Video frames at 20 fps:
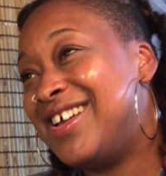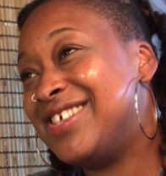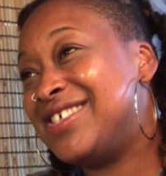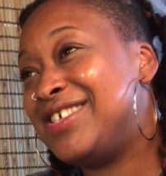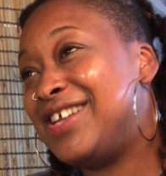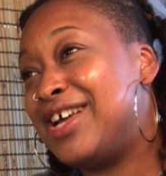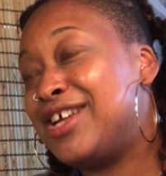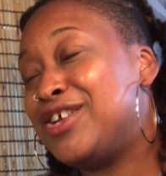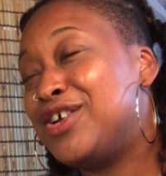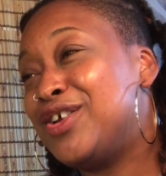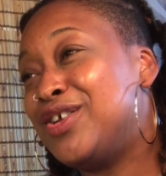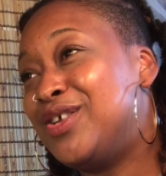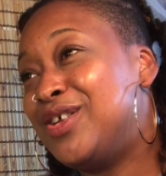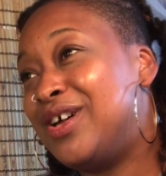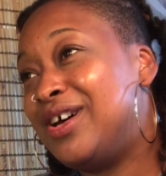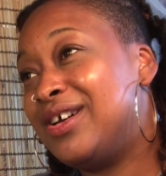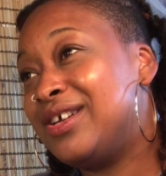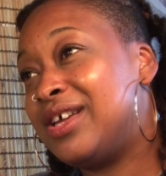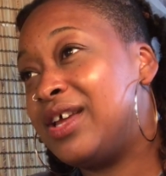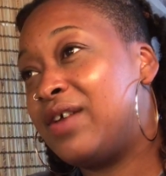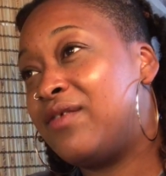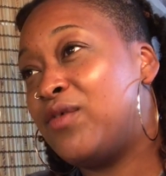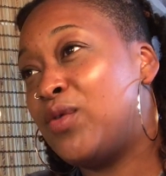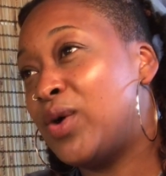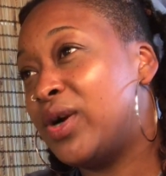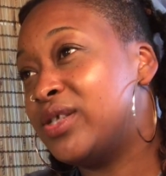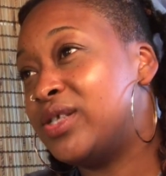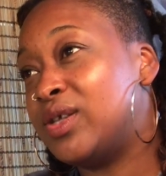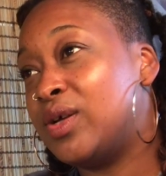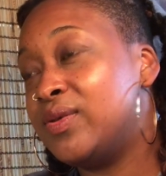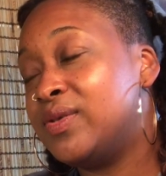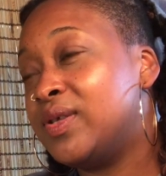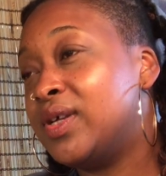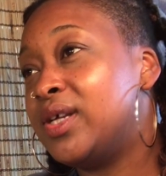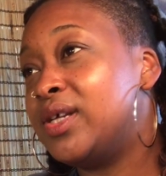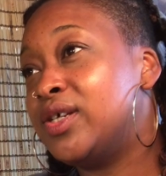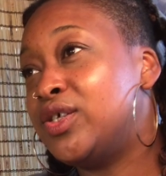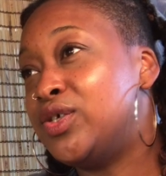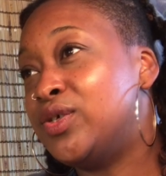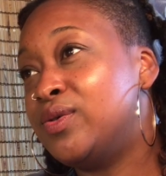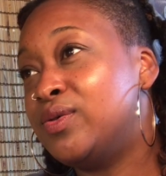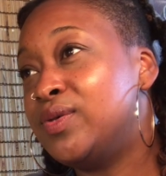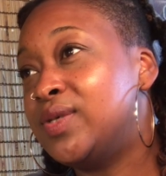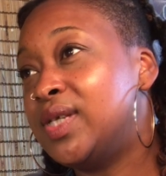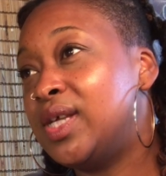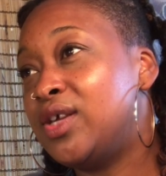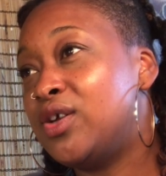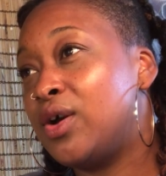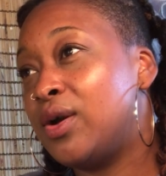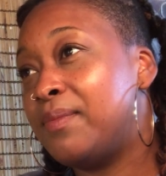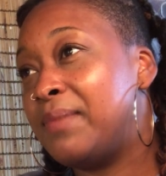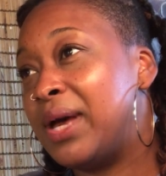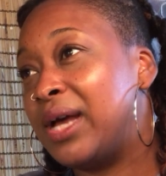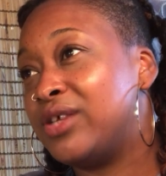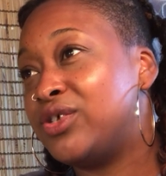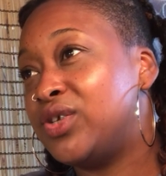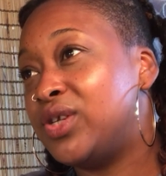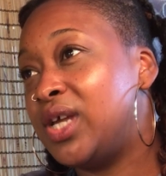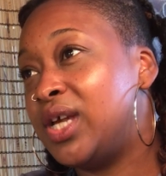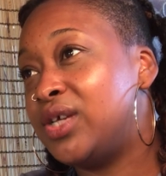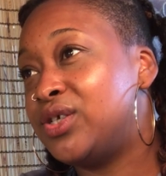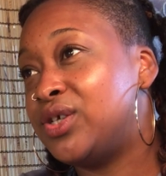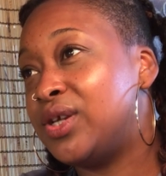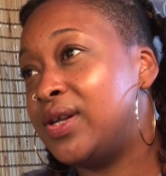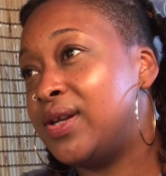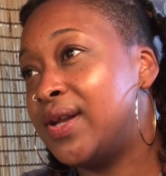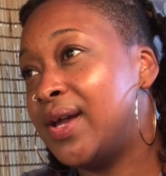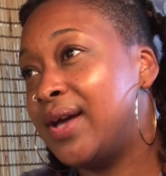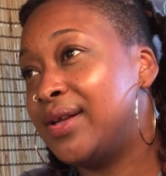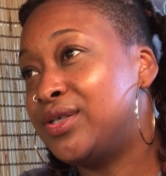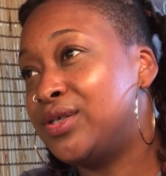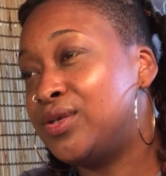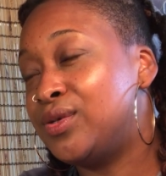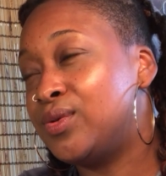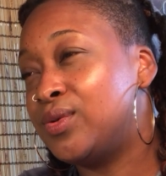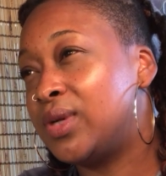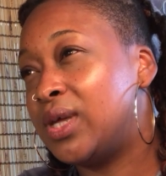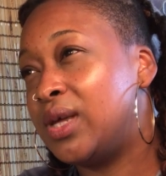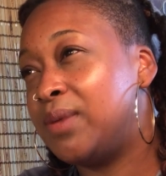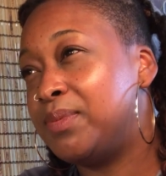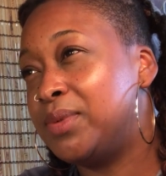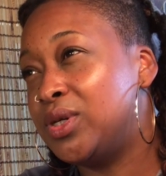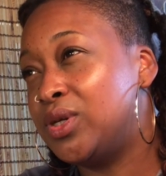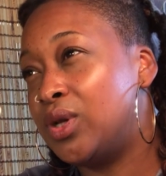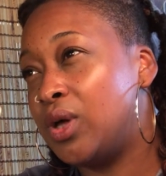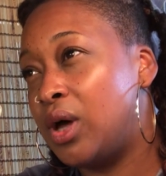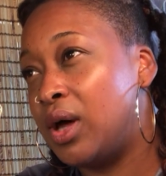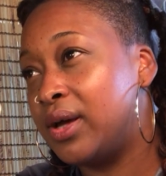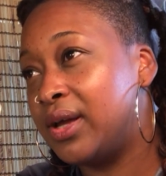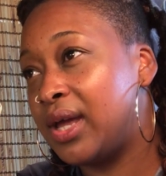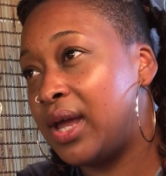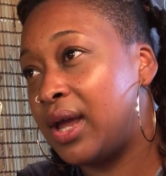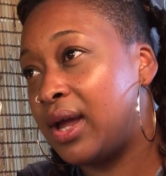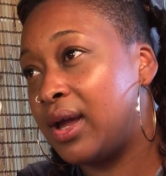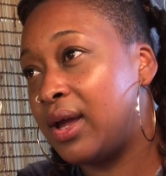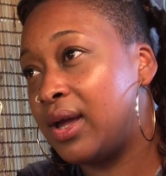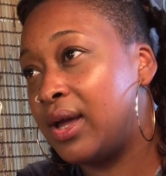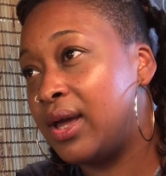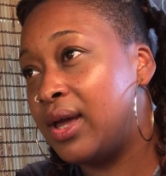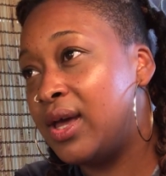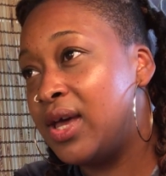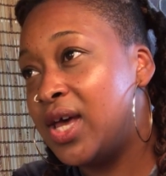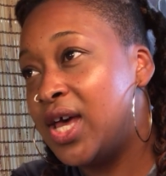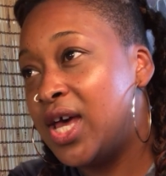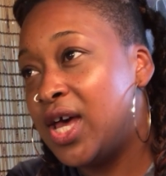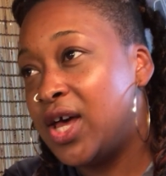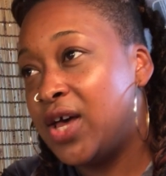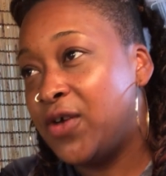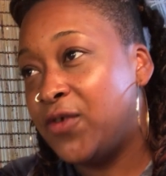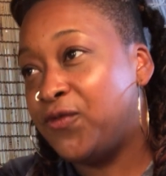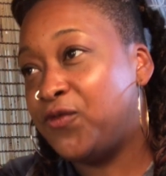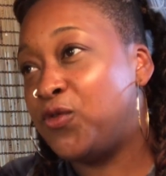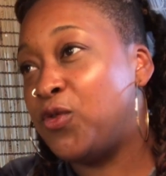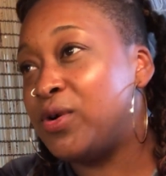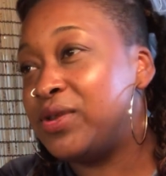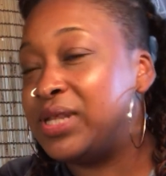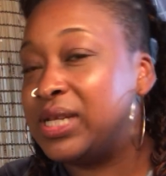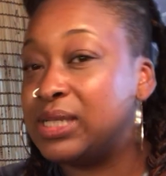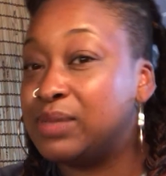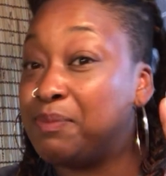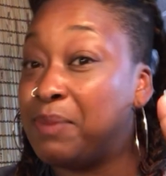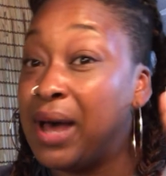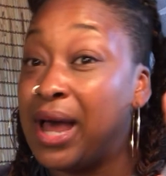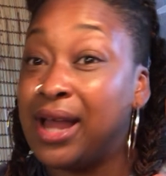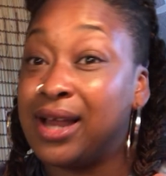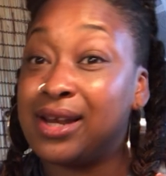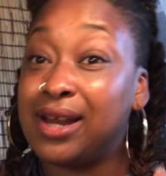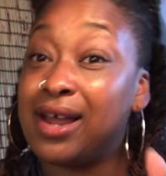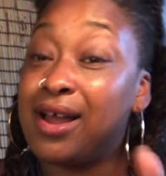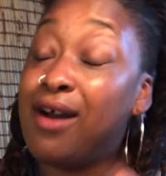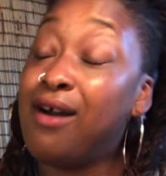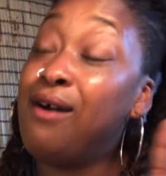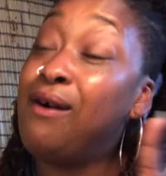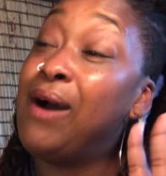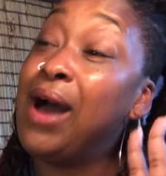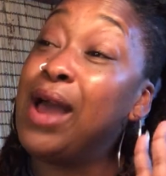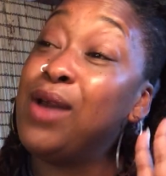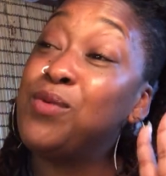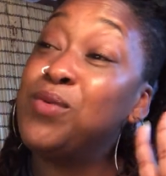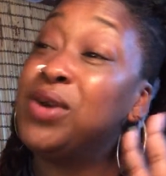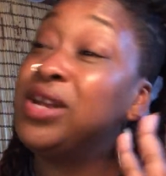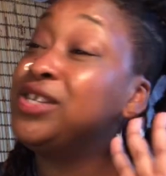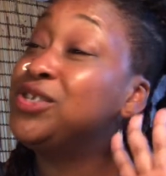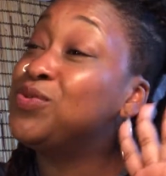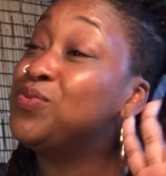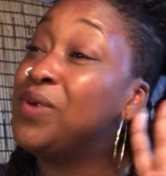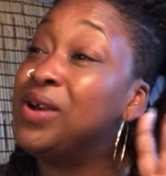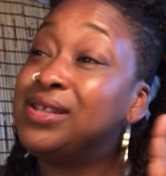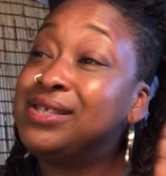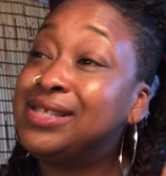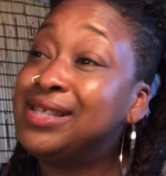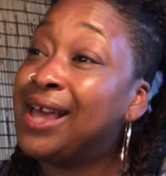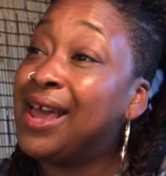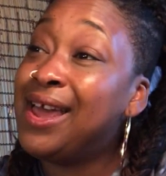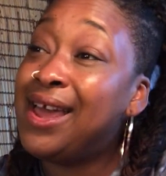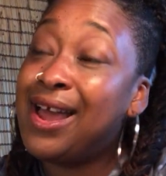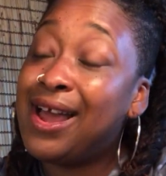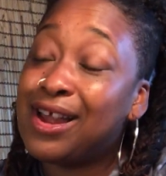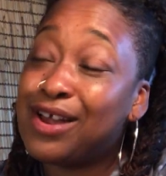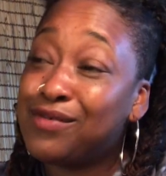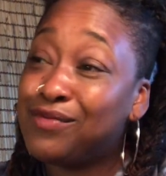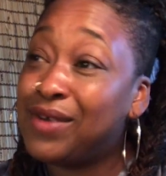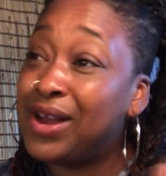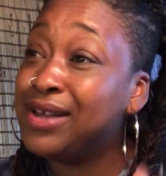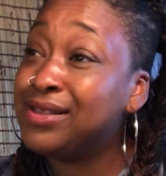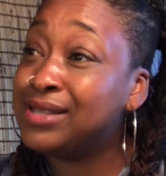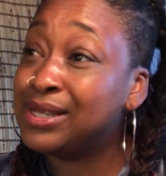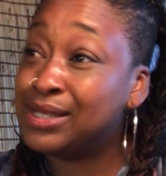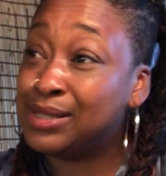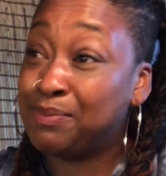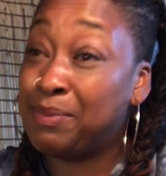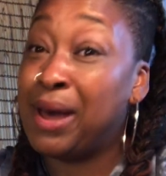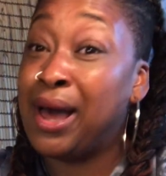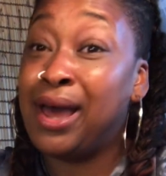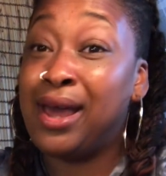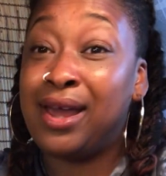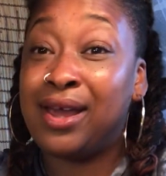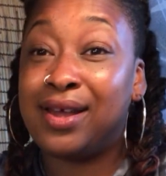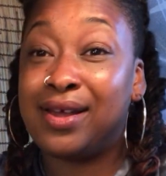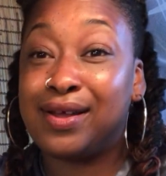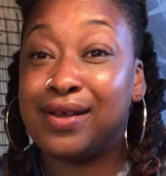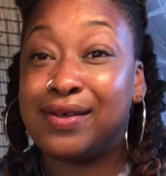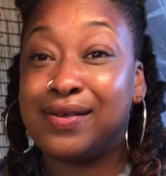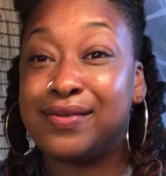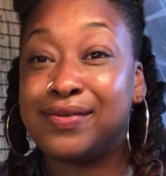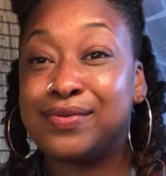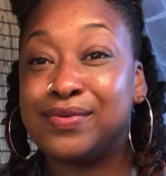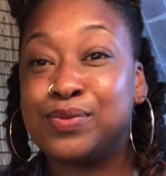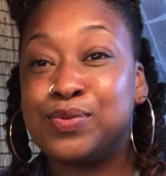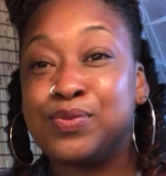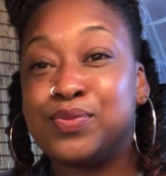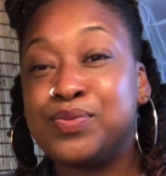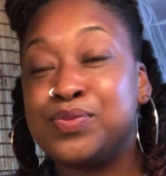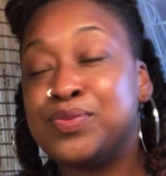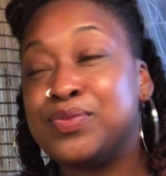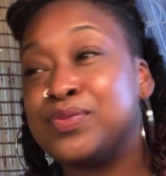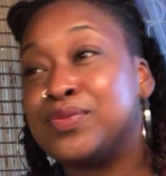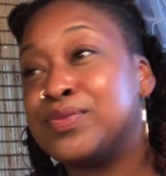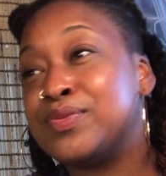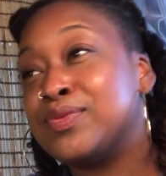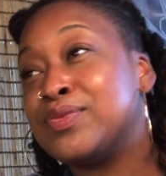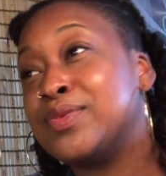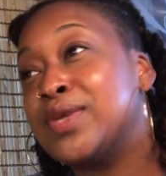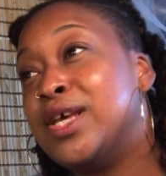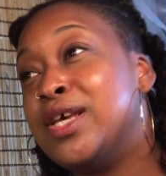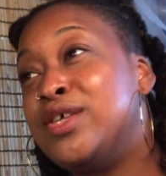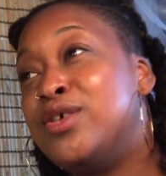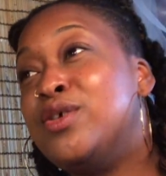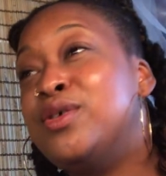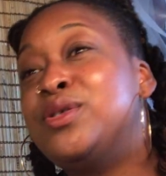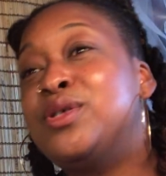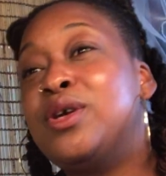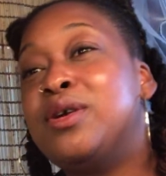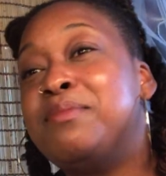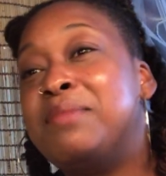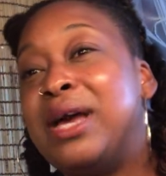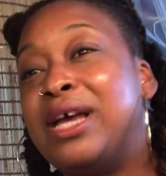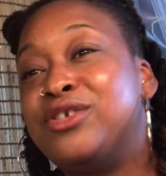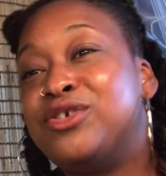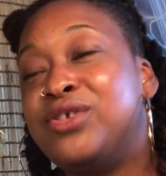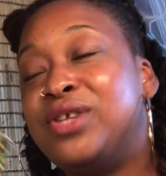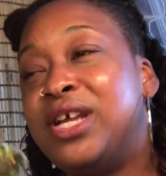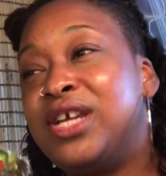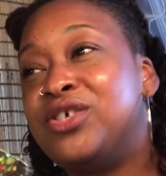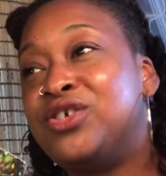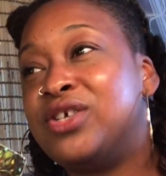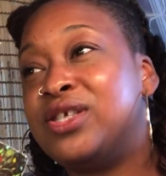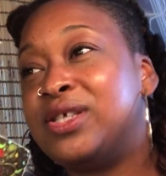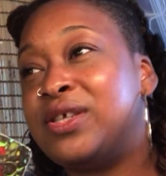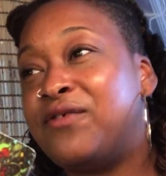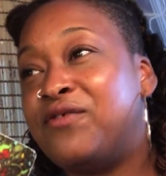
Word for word: It's like you're longing for it. Don't use your imagination not to keep longing for this bike. Like, oh, I wish one day I can ride this bike. Use your imagination